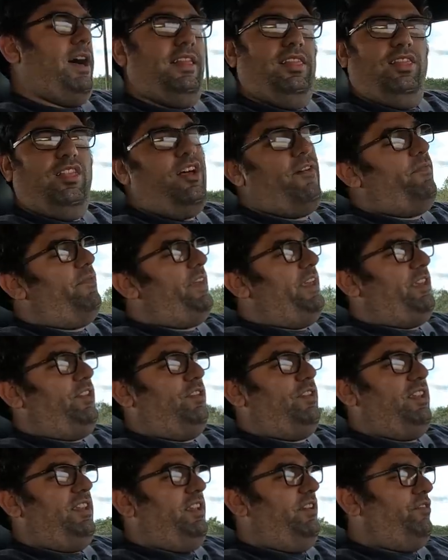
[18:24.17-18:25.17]
I love that you
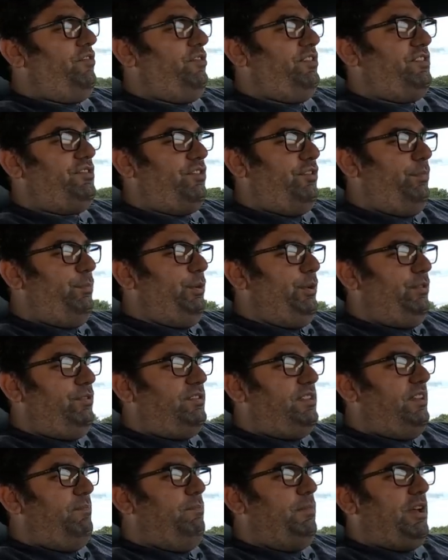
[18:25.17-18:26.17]
can hear the
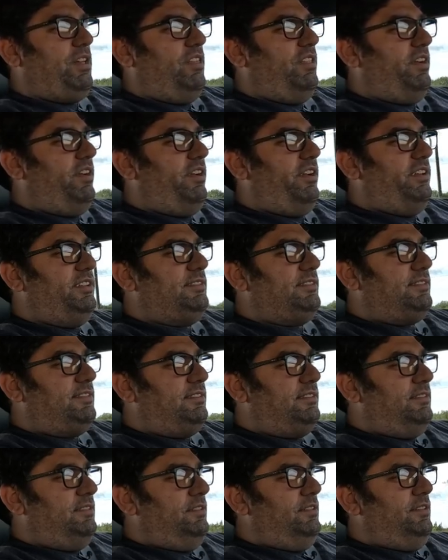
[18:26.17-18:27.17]
turbos in McLarens.
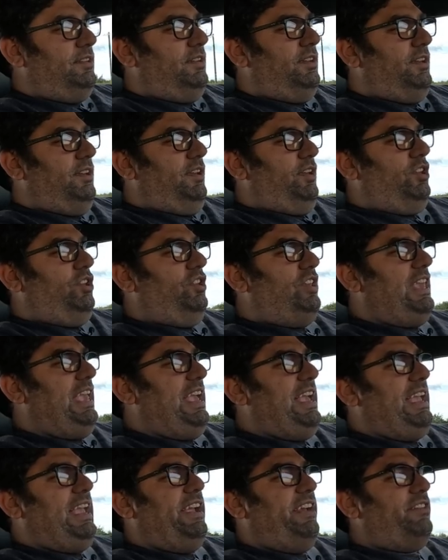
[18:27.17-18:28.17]
You
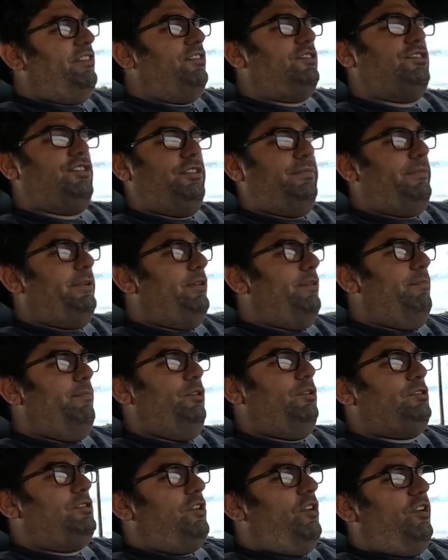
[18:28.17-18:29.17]
can't hear the turbo in
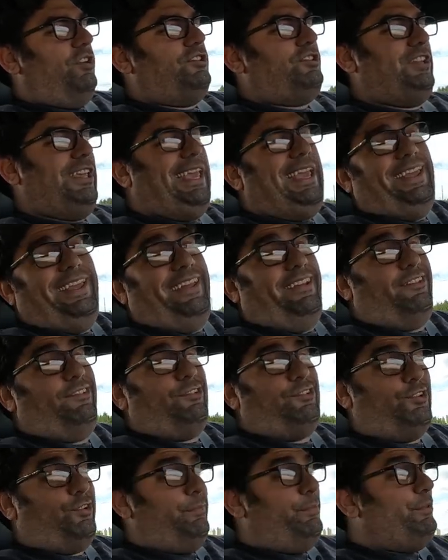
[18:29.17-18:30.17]
most cars. You can't hear the
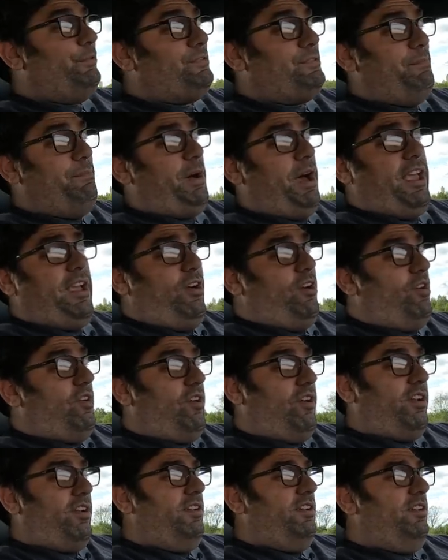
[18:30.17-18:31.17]
turbos in my
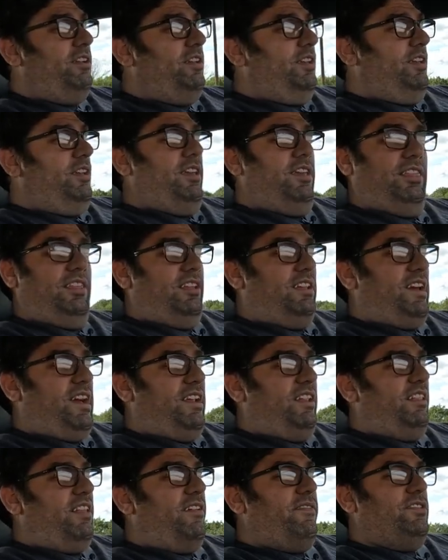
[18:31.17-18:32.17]
car, in the
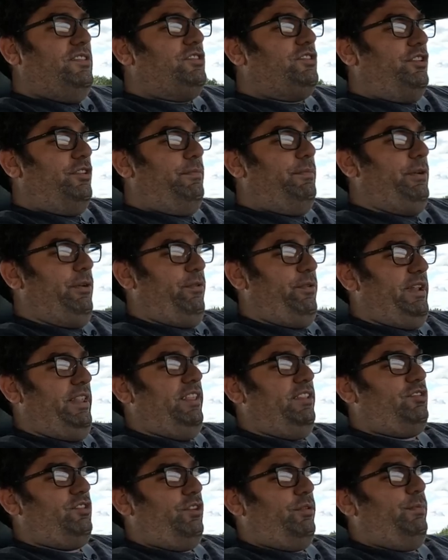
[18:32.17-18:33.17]
911 turbo,
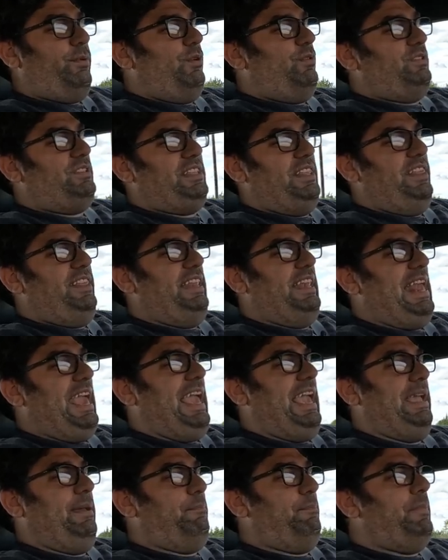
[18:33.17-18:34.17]
when the turbo is in the
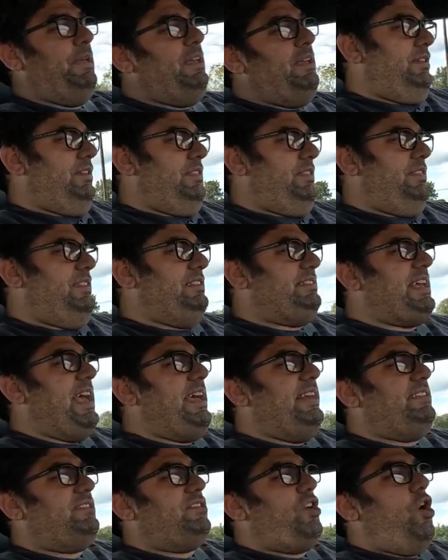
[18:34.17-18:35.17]
name. This
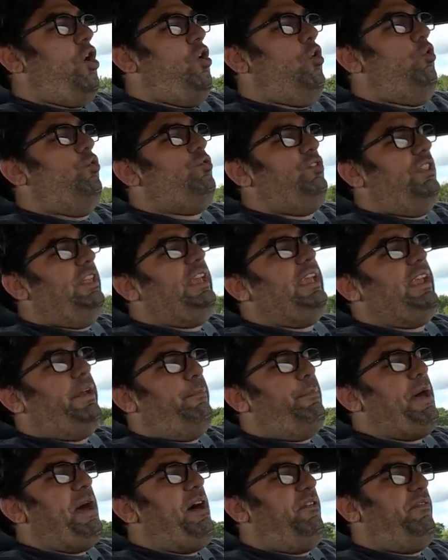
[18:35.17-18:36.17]
has only
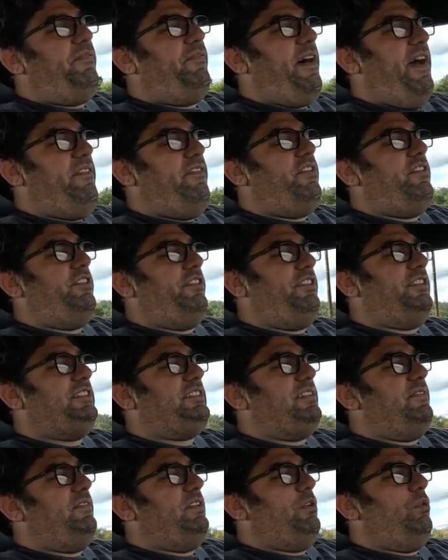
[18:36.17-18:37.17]
about
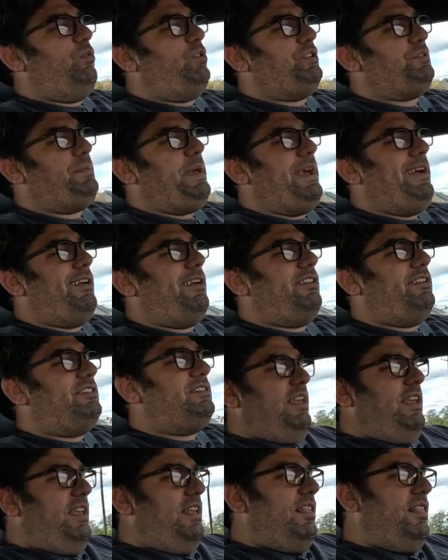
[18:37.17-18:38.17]
570 horsepower.
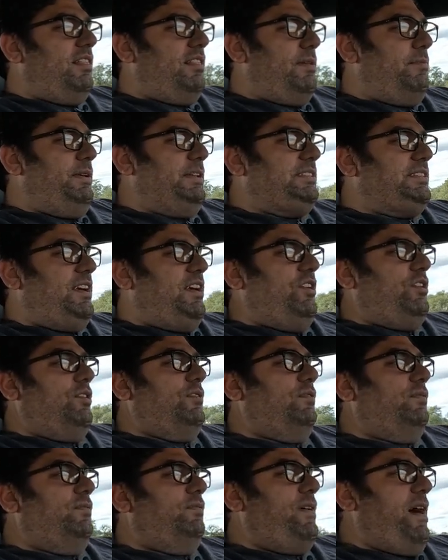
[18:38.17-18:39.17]
Let me tell you,
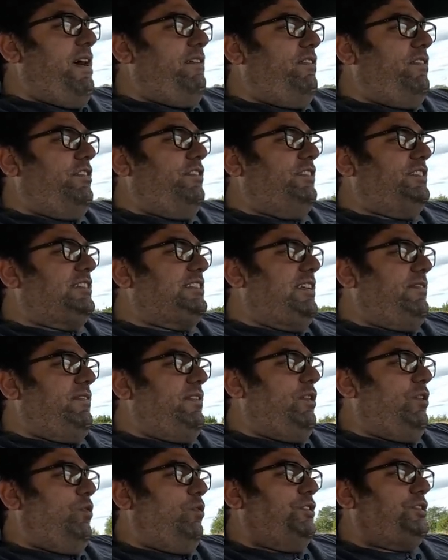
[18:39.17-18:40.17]

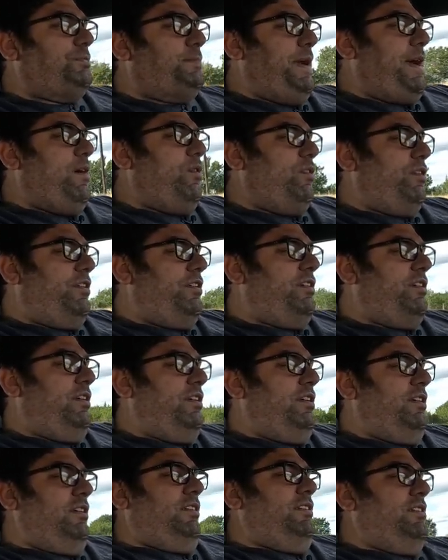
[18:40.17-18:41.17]
570 horsepower
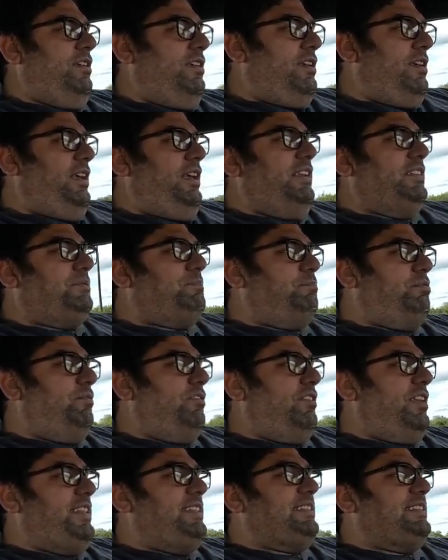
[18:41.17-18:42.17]
is
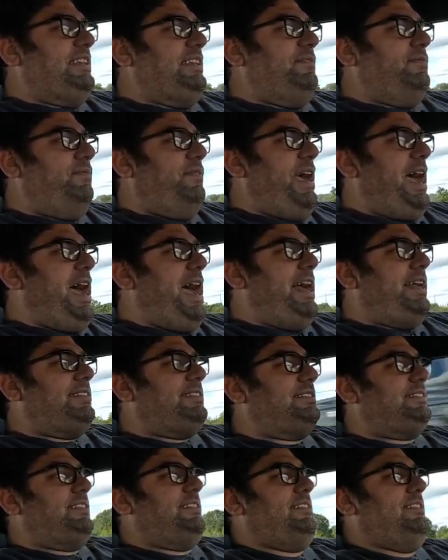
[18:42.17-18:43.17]
plenty
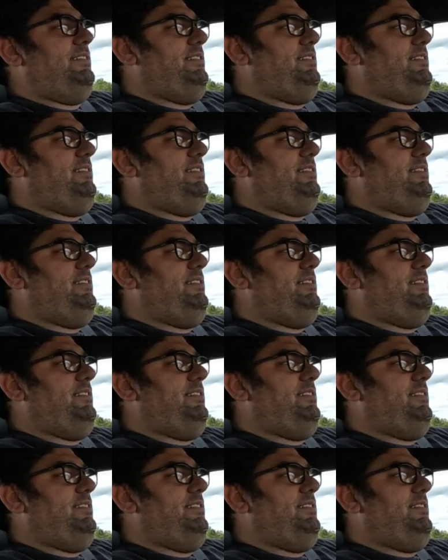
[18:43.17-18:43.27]
fast.